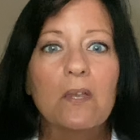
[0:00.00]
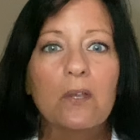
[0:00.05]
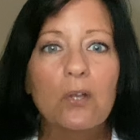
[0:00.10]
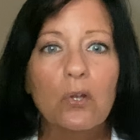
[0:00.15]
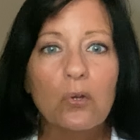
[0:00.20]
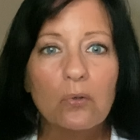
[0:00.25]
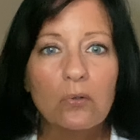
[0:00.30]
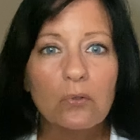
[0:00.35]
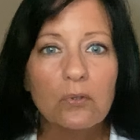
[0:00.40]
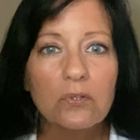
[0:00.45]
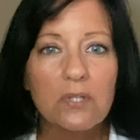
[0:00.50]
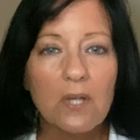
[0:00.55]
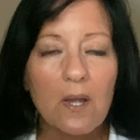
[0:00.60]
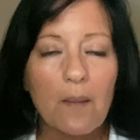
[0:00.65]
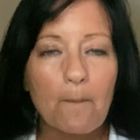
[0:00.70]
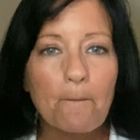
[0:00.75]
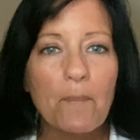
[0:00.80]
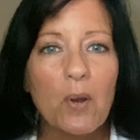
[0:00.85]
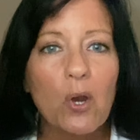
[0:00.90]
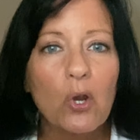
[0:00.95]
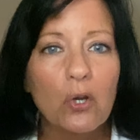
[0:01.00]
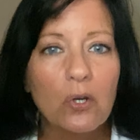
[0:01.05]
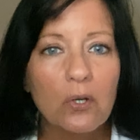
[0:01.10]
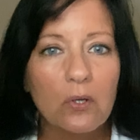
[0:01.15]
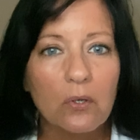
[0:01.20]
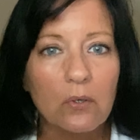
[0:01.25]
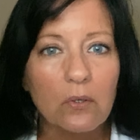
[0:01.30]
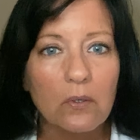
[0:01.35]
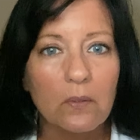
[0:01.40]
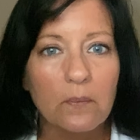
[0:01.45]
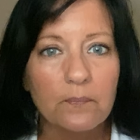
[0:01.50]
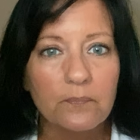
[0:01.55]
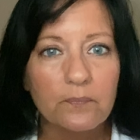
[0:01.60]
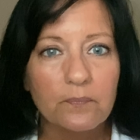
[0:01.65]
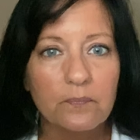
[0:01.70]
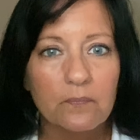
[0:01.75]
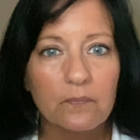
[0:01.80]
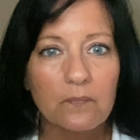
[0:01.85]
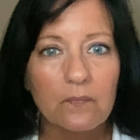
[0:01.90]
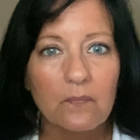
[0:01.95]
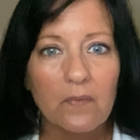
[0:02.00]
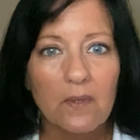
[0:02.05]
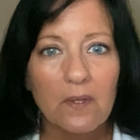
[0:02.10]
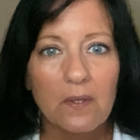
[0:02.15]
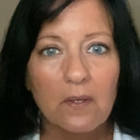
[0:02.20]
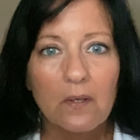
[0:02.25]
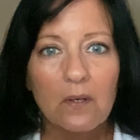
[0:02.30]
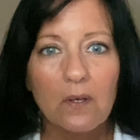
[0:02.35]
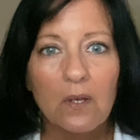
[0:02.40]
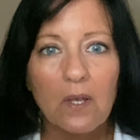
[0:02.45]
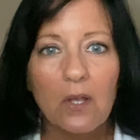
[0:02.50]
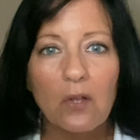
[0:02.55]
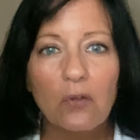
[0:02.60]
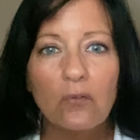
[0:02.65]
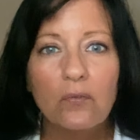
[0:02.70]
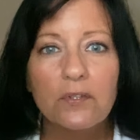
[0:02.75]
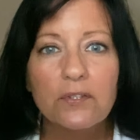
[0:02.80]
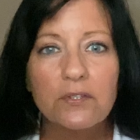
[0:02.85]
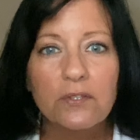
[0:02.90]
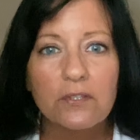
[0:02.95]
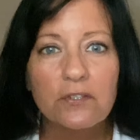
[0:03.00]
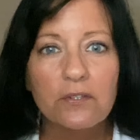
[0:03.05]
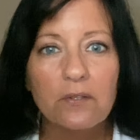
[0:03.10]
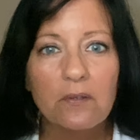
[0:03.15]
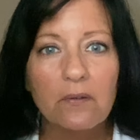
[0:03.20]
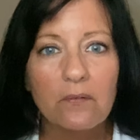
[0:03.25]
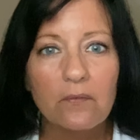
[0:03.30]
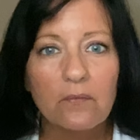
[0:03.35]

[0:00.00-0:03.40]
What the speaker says: Colonel Tom Parker, Elvis's